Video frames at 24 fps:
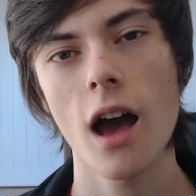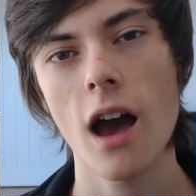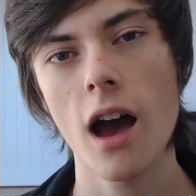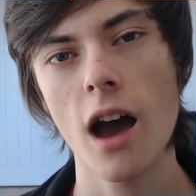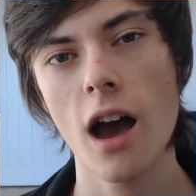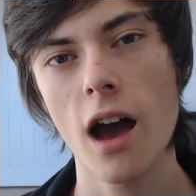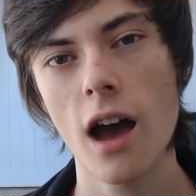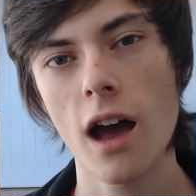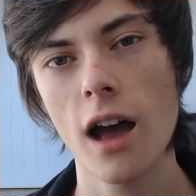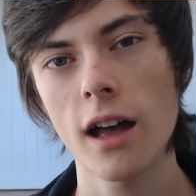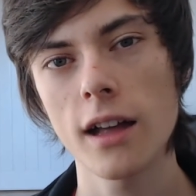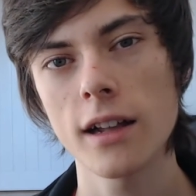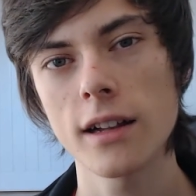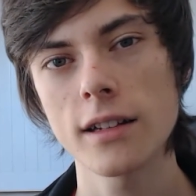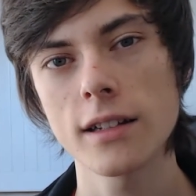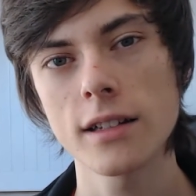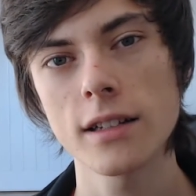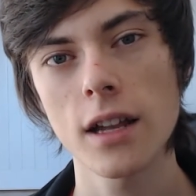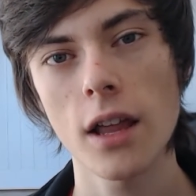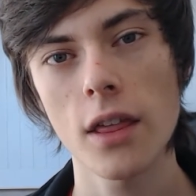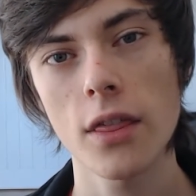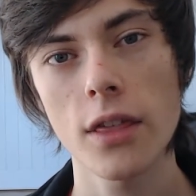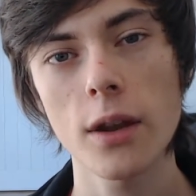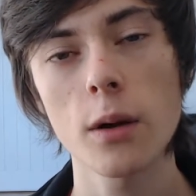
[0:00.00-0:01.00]

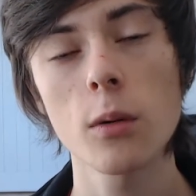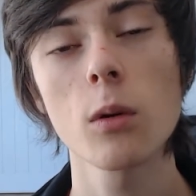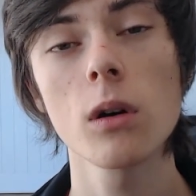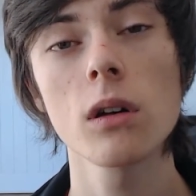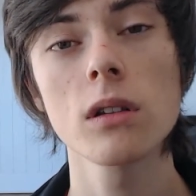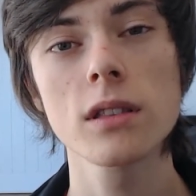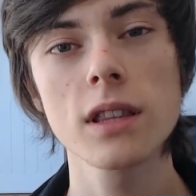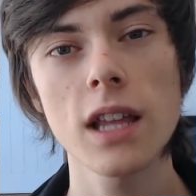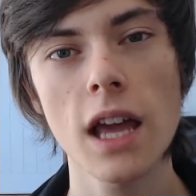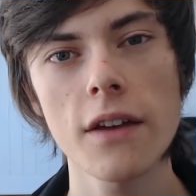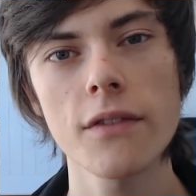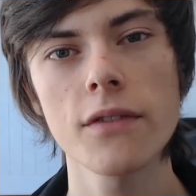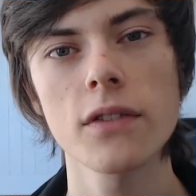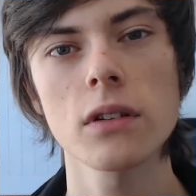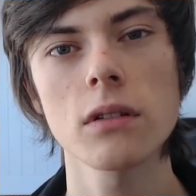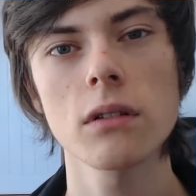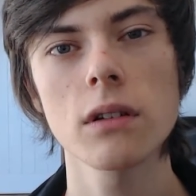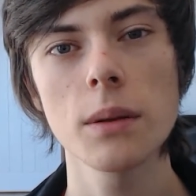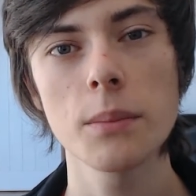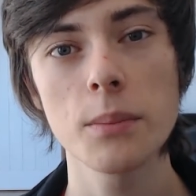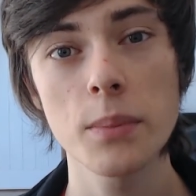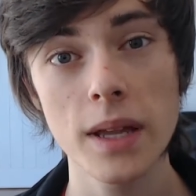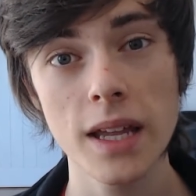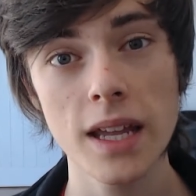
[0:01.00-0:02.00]
And there will
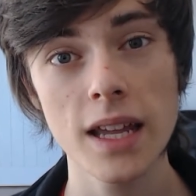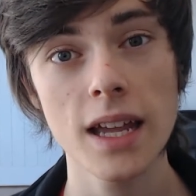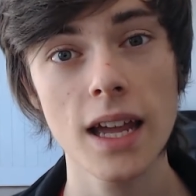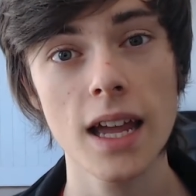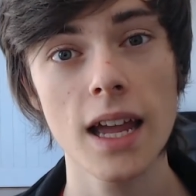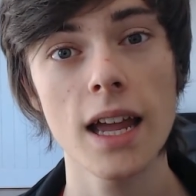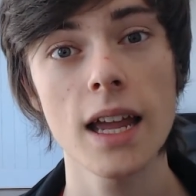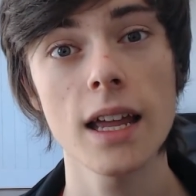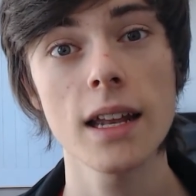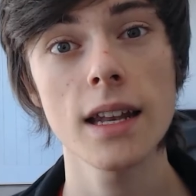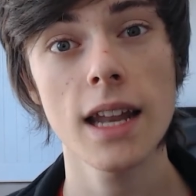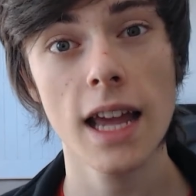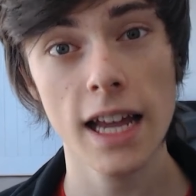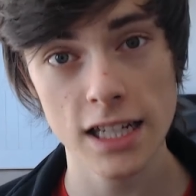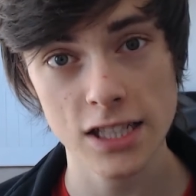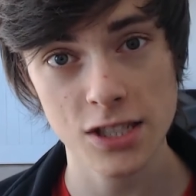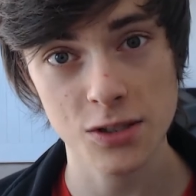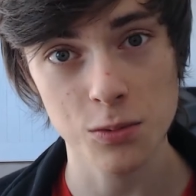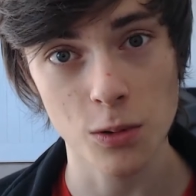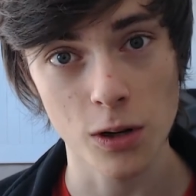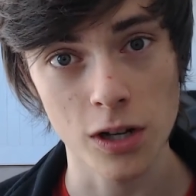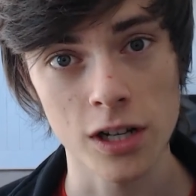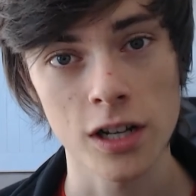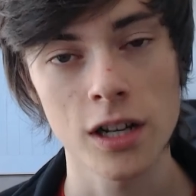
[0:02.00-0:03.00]
definitely be a
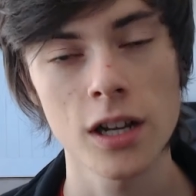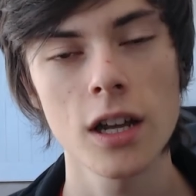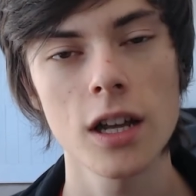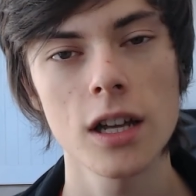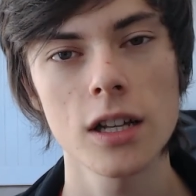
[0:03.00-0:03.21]
next one.